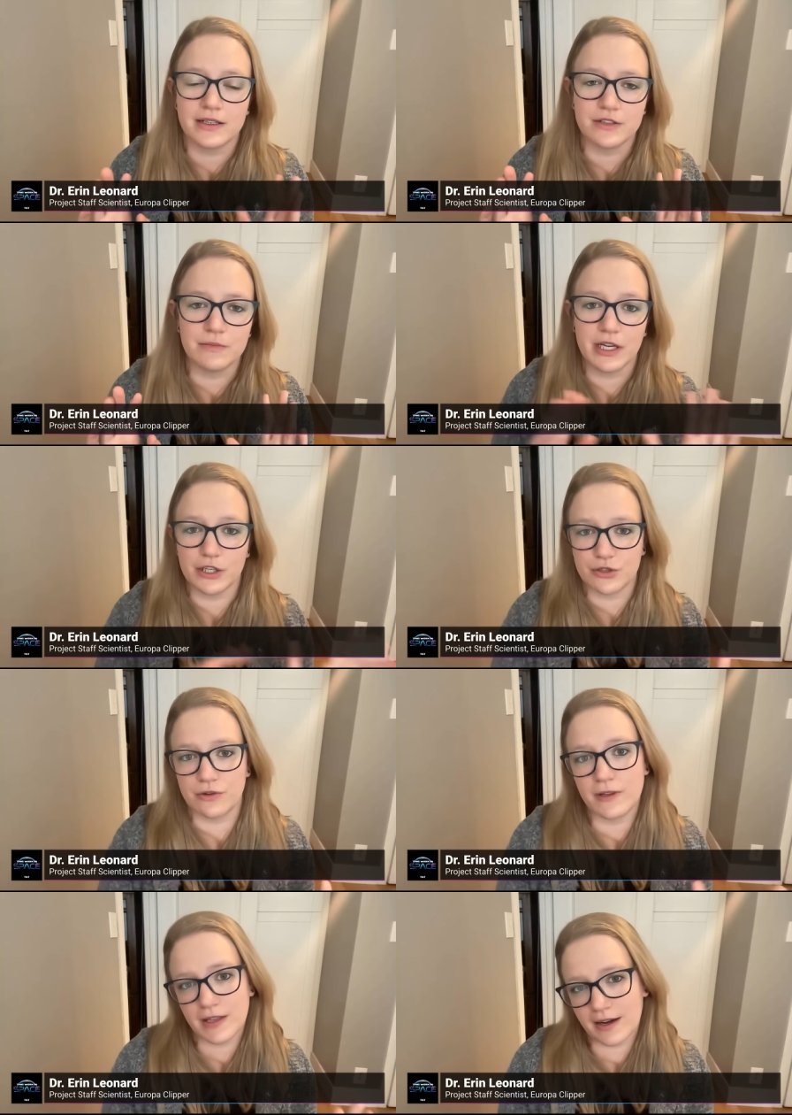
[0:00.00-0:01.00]
to make sure
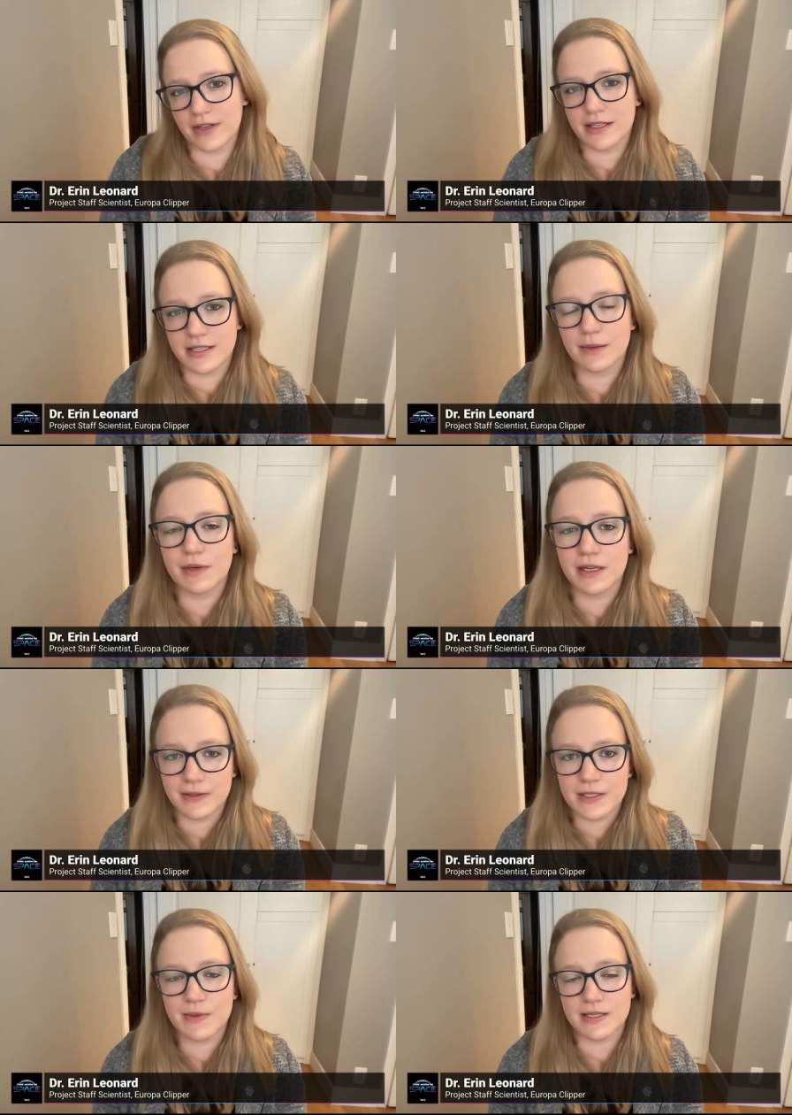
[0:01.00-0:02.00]
that they haven't contaminated
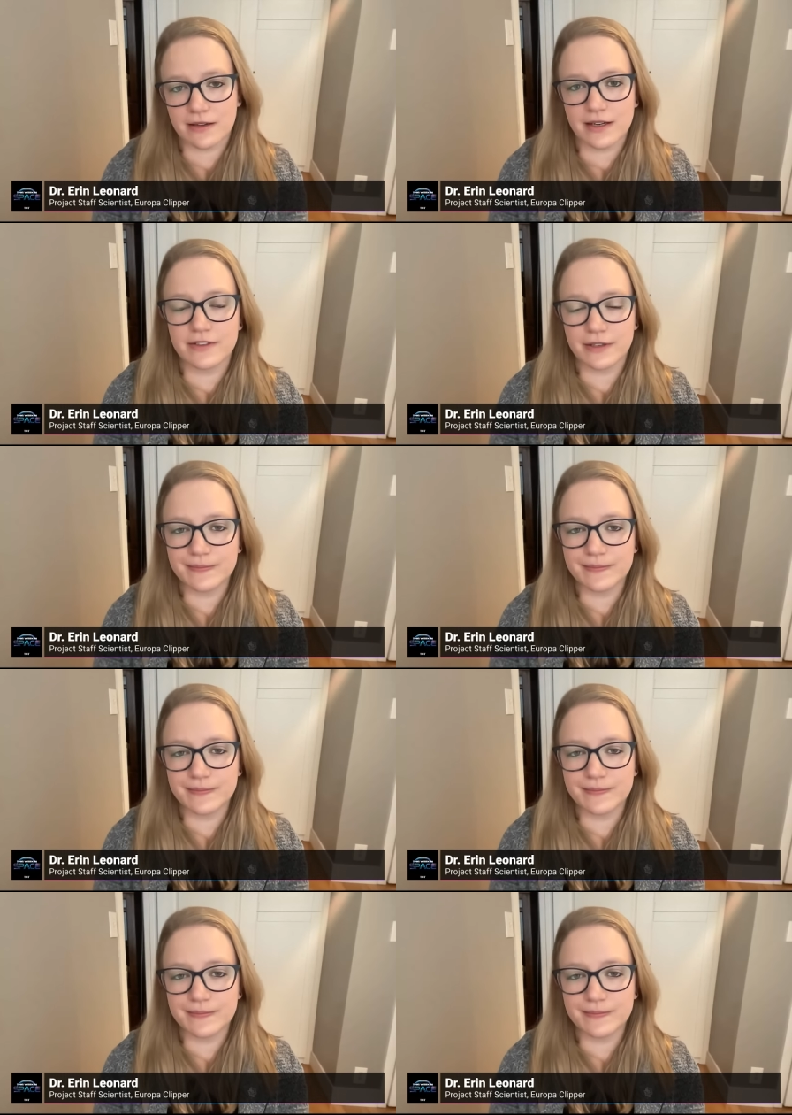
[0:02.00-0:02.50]
the spacecraft.